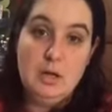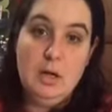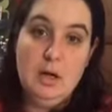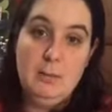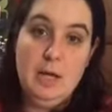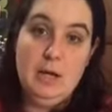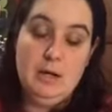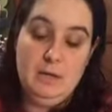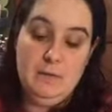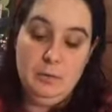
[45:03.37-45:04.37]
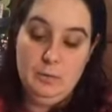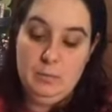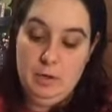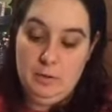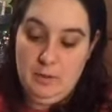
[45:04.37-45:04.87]
And I'll give you
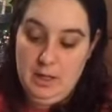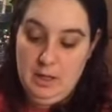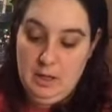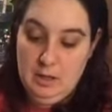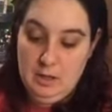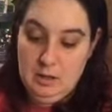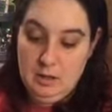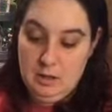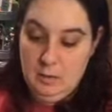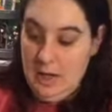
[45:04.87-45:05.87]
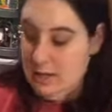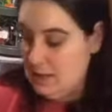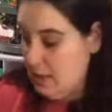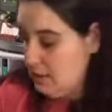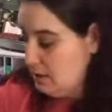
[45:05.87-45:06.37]
more than one egg, or egg
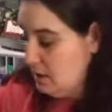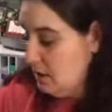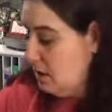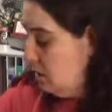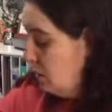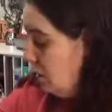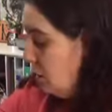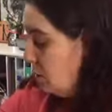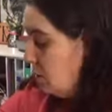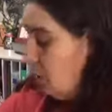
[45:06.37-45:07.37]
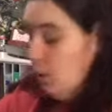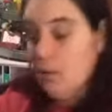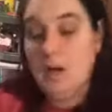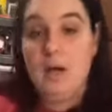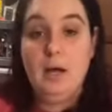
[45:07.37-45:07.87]
set. So,
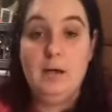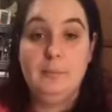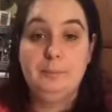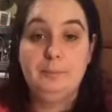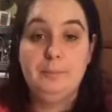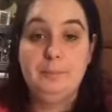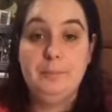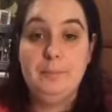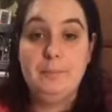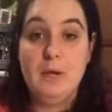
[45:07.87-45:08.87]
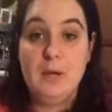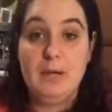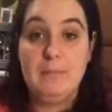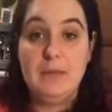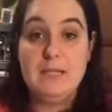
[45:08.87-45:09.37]
okay,
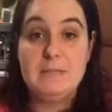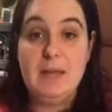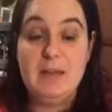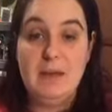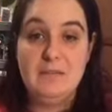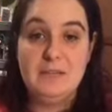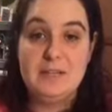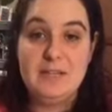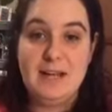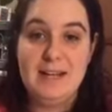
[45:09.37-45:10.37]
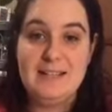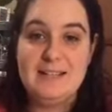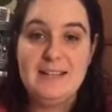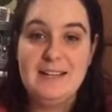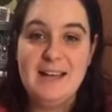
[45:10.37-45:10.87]
that's my live for tonight.
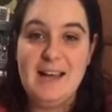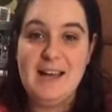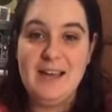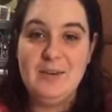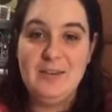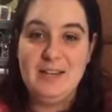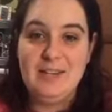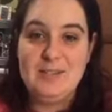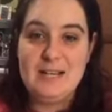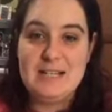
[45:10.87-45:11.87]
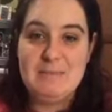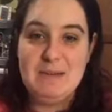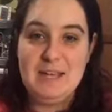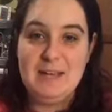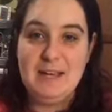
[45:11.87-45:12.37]
I will let you guys
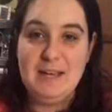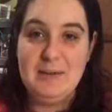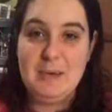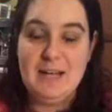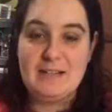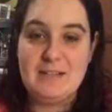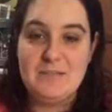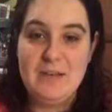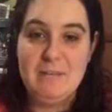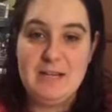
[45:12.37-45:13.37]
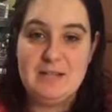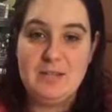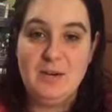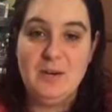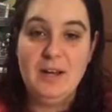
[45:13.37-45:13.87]
be. I gotta get back to the family.
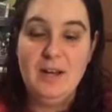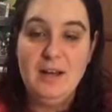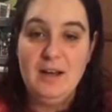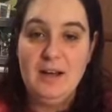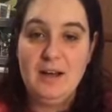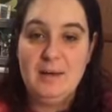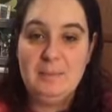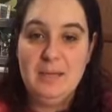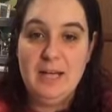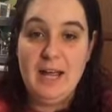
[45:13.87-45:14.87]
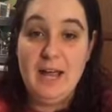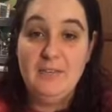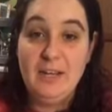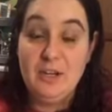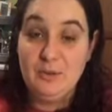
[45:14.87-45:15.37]
So, have
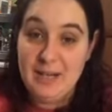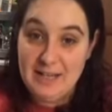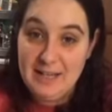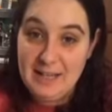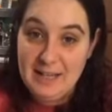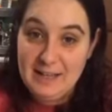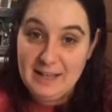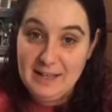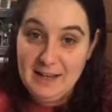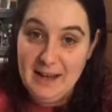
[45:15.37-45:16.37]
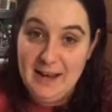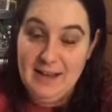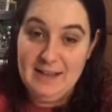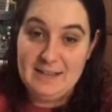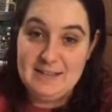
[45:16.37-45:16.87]
a great night,
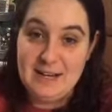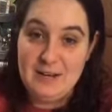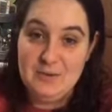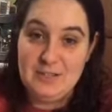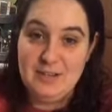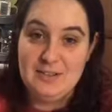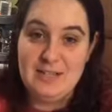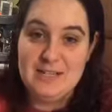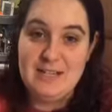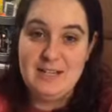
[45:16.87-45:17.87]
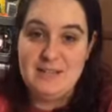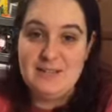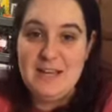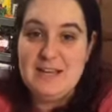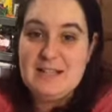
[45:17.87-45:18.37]
and I will talk to you guys later.
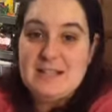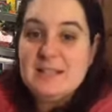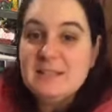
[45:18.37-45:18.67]
Thanks.